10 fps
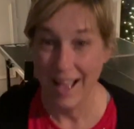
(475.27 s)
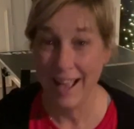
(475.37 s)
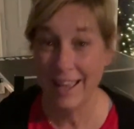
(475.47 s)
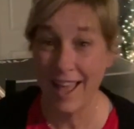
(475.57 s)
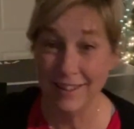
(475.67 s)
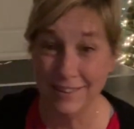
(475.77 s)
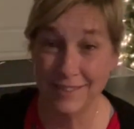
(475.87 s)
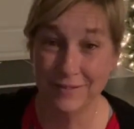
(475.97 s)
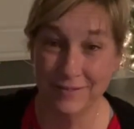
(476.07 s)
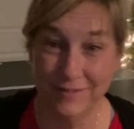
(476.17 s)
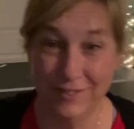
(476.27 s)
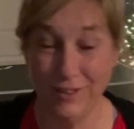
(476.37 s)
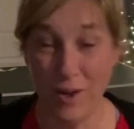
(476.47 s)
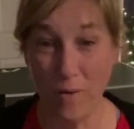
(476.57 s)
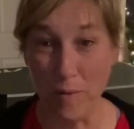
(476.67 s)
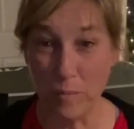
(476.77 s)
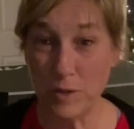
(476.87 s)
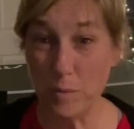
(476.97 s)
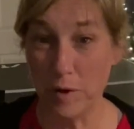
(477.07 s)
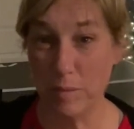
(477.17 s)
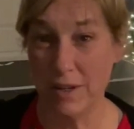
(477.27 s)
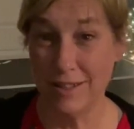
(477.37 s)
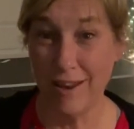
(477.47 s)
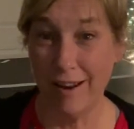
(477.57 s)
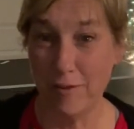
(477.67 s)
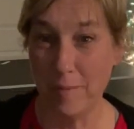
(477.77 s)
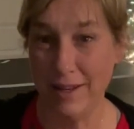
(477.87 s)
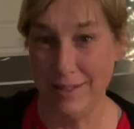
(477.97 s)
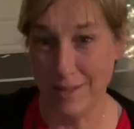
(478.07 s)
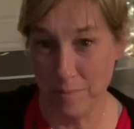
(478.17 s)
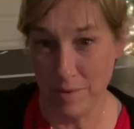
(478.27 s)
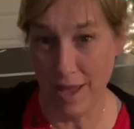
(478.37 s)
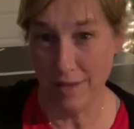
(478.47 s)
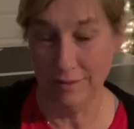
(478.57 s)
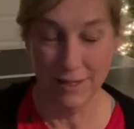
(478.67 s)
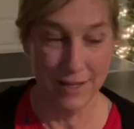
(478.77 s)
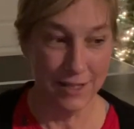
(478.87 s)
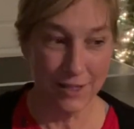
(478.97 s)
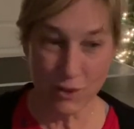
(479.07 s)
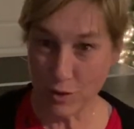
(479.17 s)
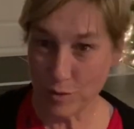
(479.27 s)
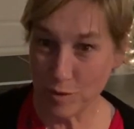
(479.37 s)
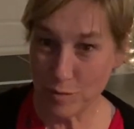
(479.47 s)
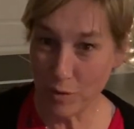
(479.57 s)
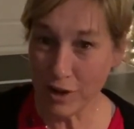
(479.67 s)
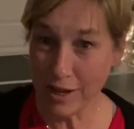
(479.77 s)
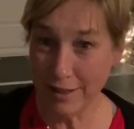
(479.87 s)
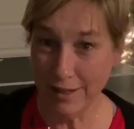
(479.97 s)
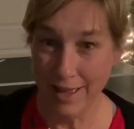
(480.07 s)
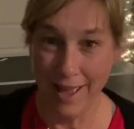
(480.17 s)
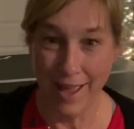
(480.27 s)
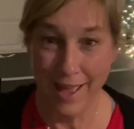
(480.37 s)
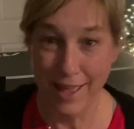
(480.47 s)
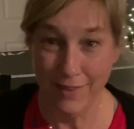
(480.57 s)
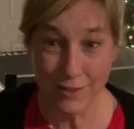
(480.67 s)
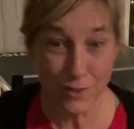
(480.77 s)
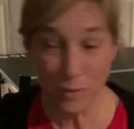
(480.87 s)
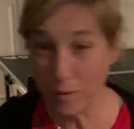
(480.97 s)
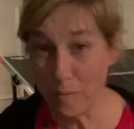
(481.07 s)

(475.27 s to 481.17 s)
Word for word: Hi, guys. So I'm whispering because not everybody's up yet. It's Christmas morning, and this is what I'm